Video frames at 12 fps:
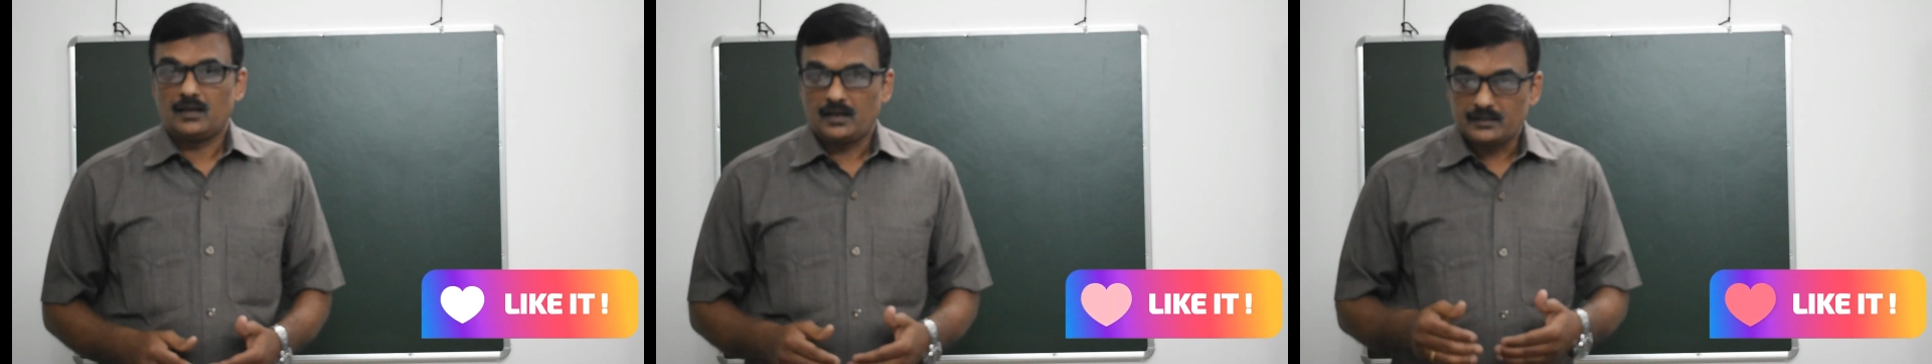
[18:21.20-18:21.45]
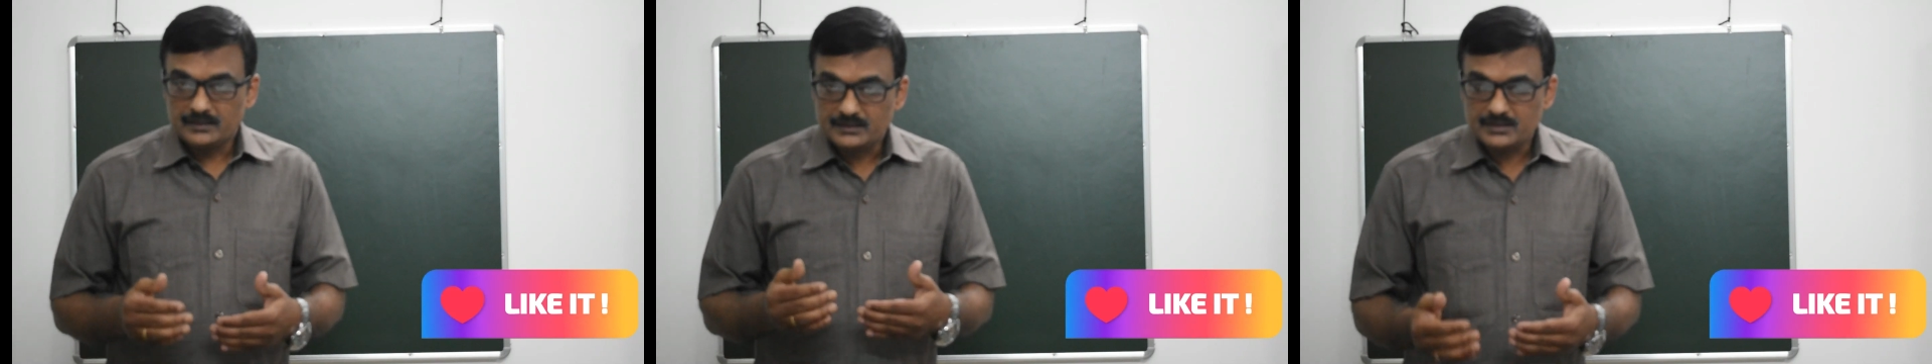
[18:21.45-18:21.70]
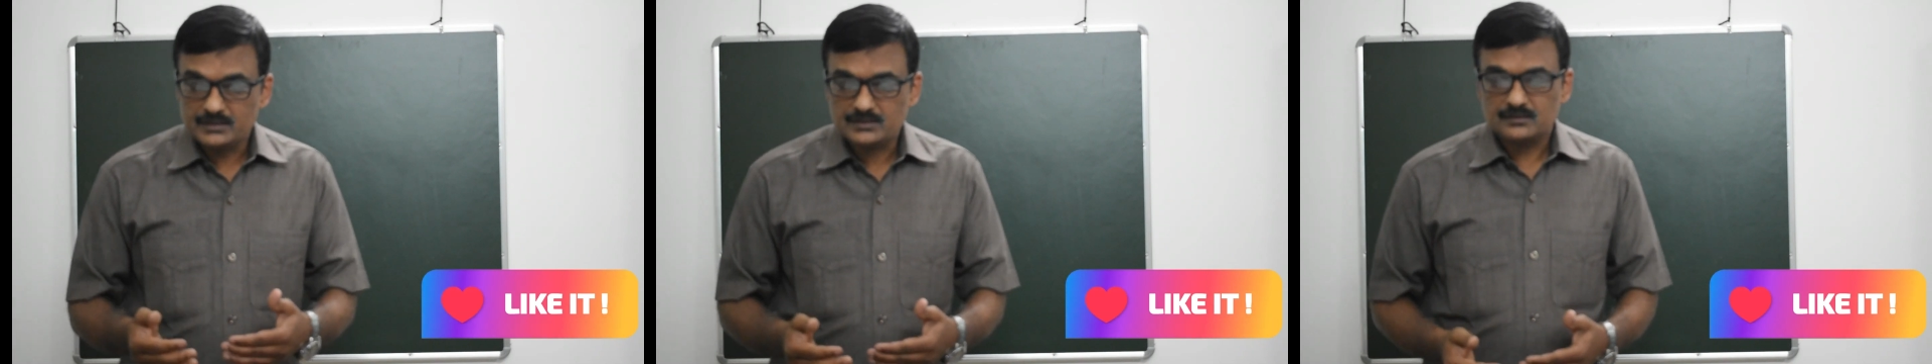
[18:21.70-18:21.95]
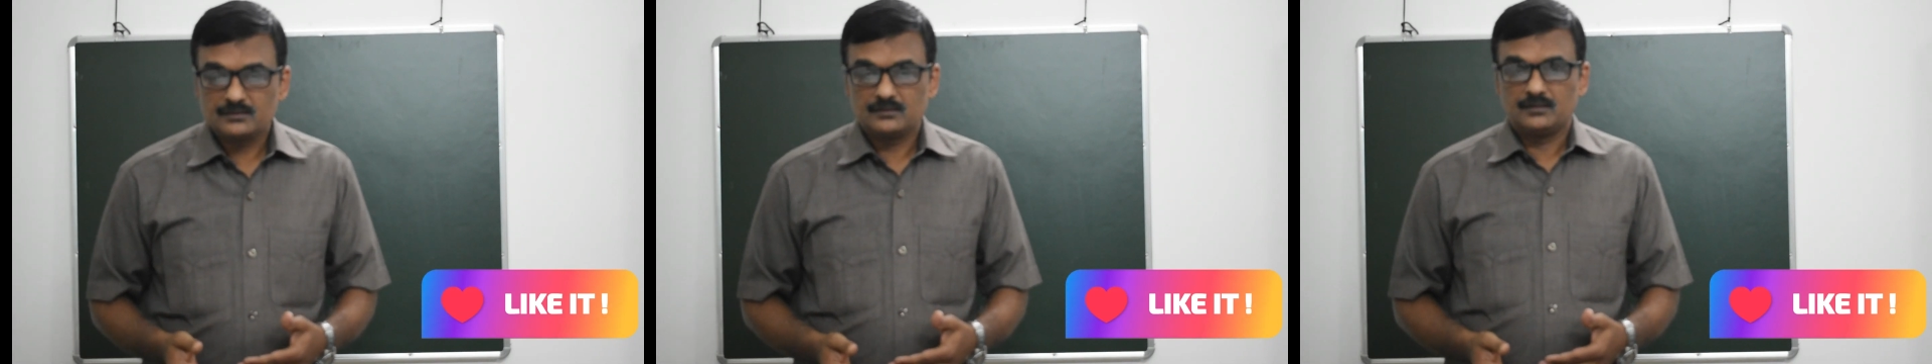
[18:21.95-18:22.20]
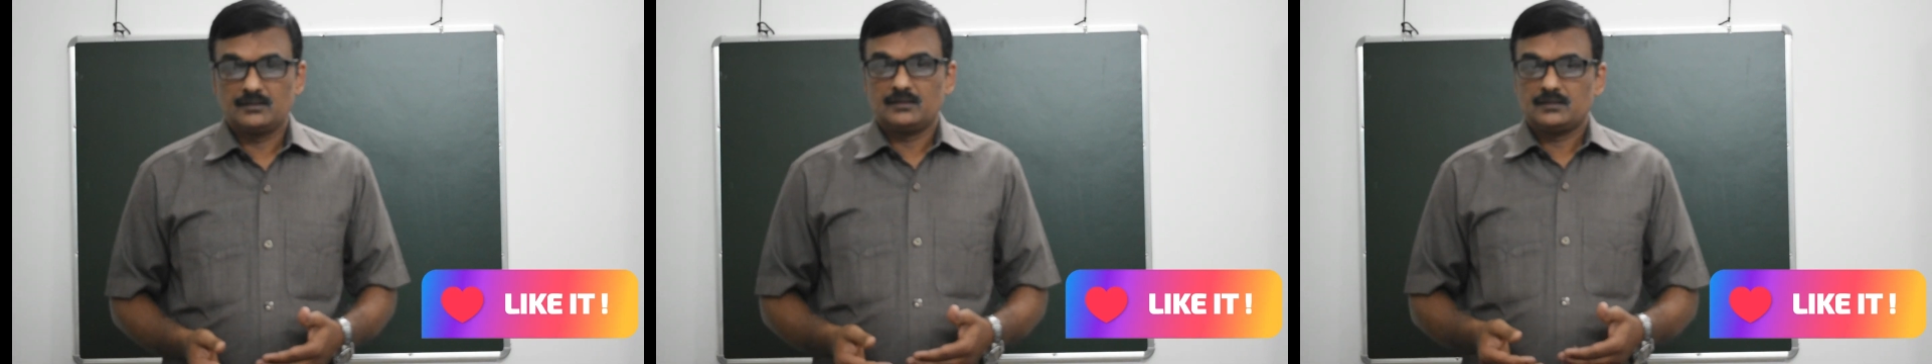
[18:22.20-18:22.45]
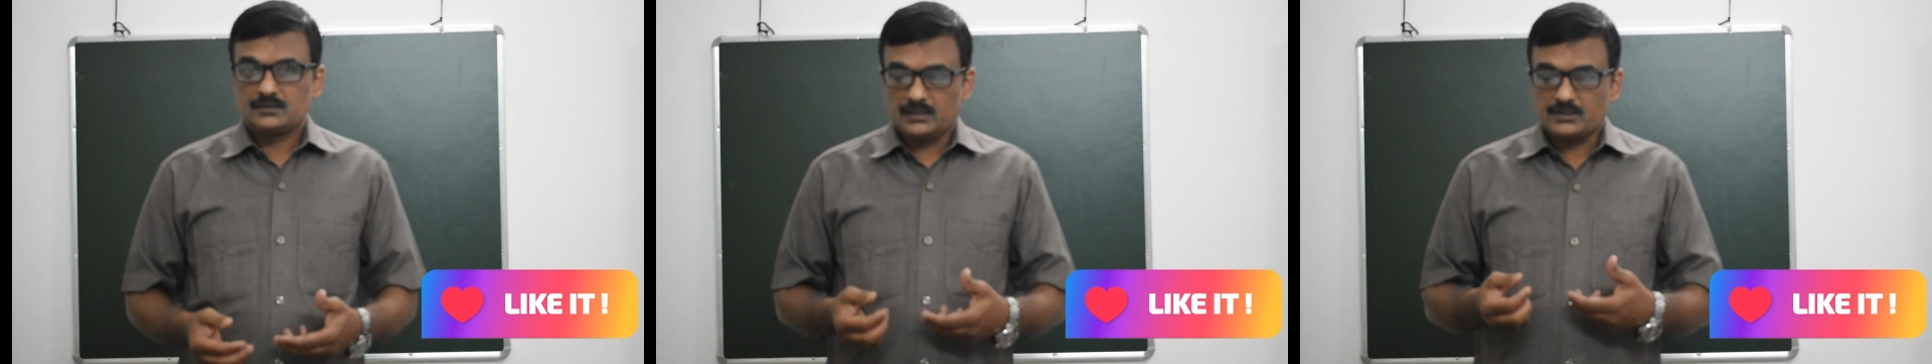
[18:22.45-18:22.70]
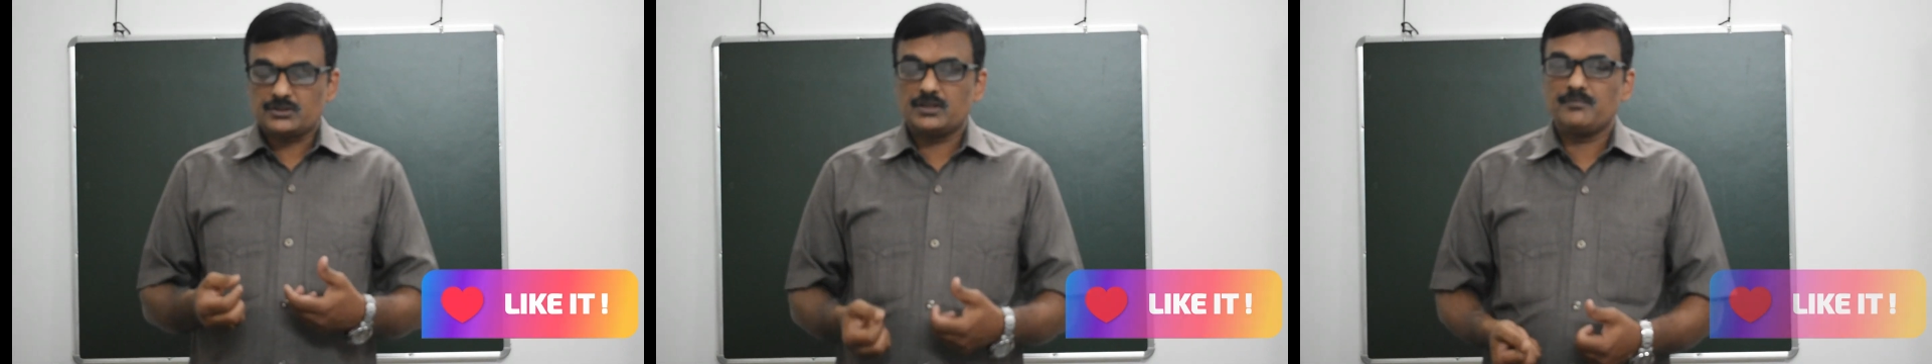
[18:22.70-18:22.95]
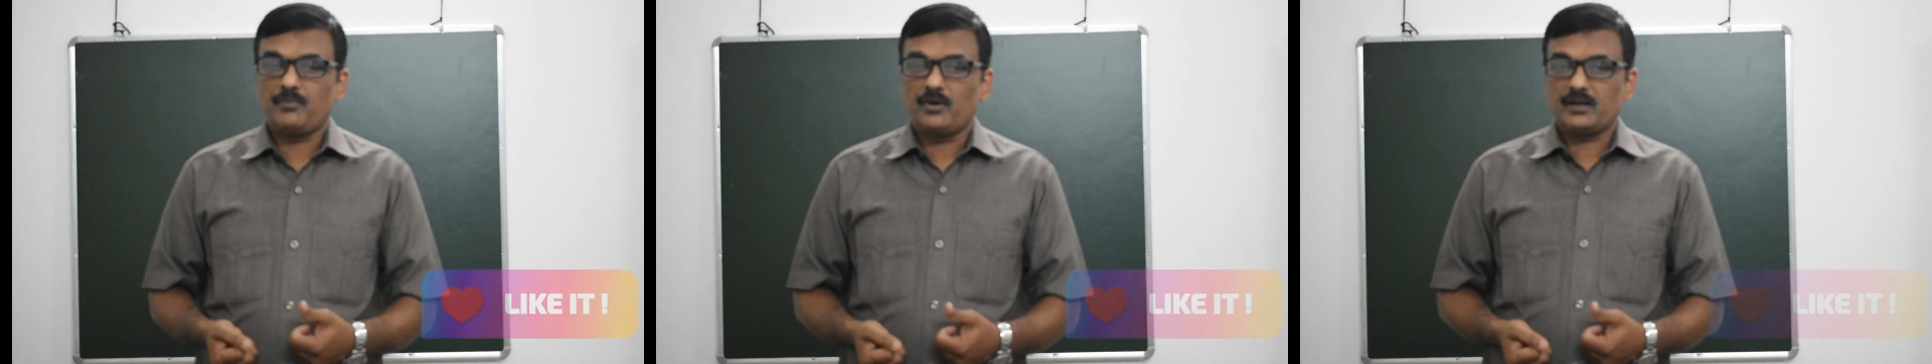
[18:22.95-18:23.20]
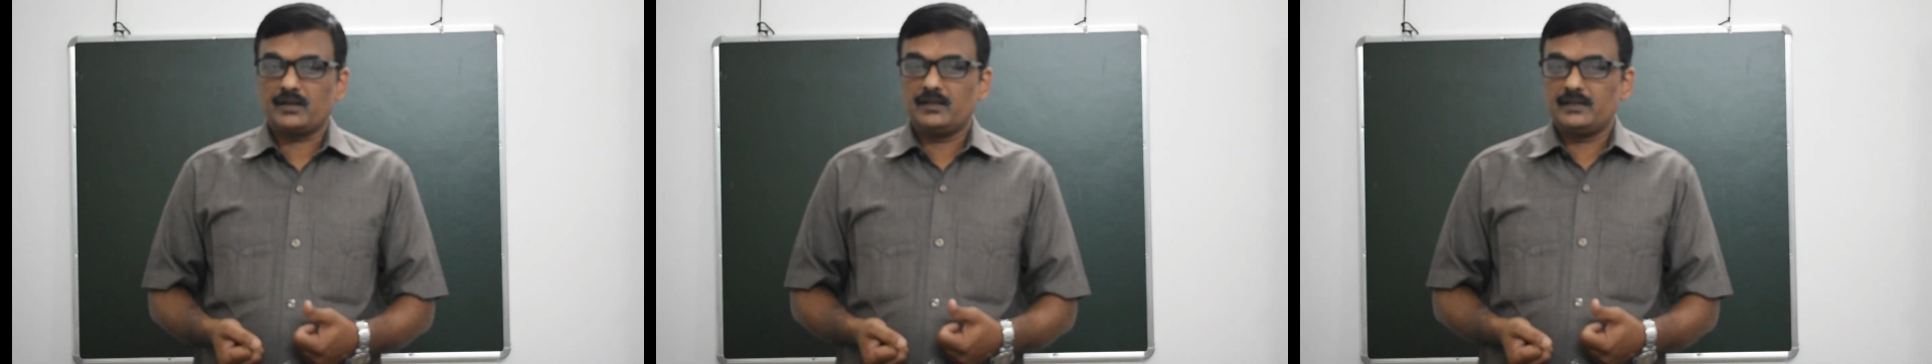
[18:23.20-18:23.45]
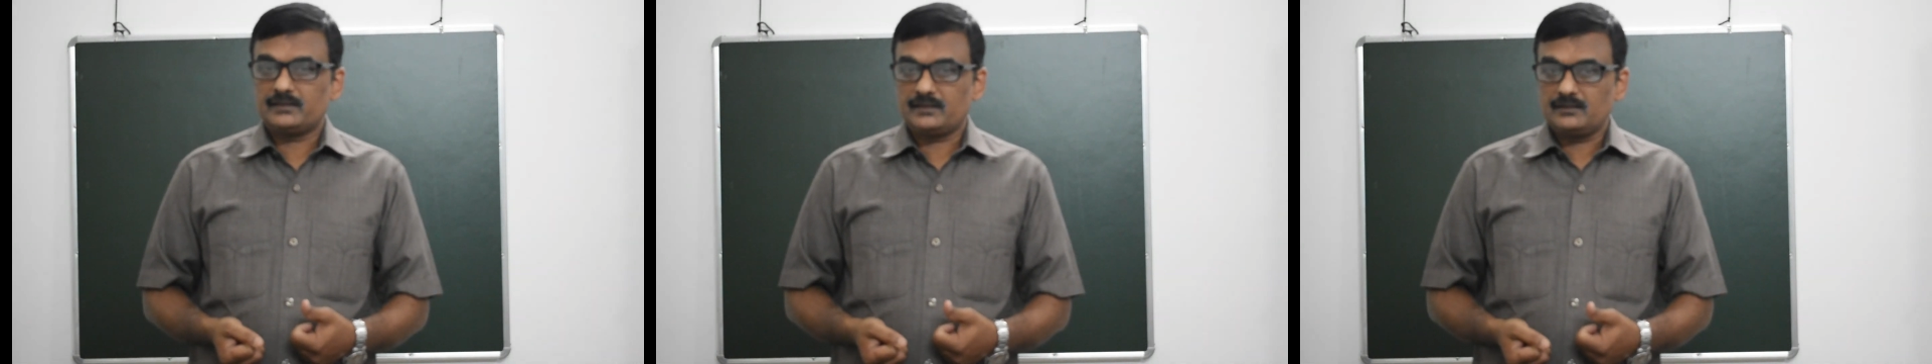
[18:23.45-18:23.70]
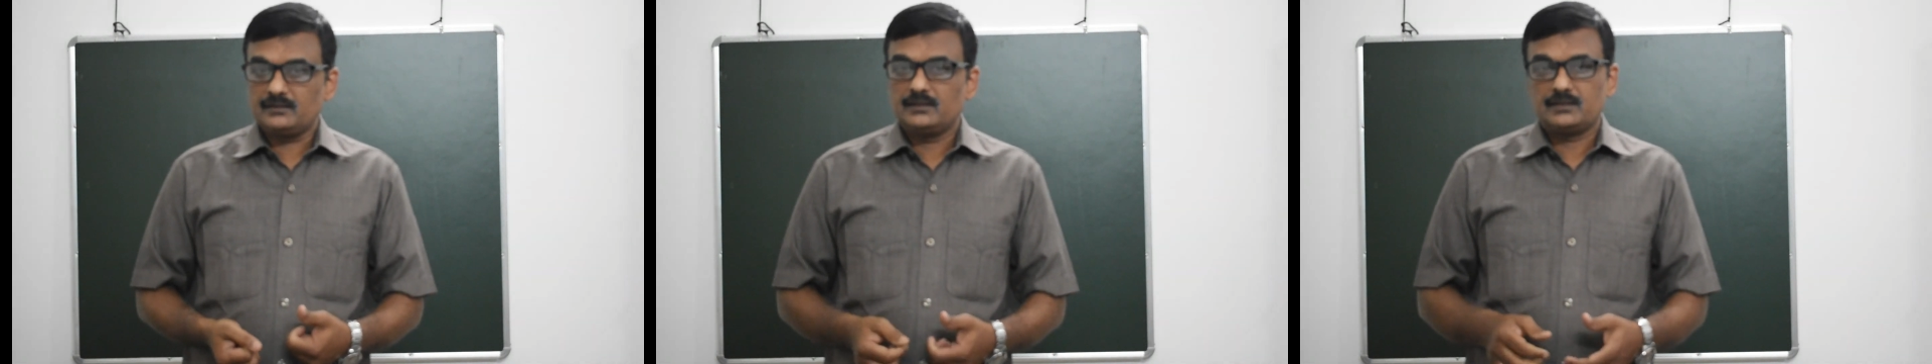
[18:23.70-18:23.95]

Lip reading: And it is such an important letter,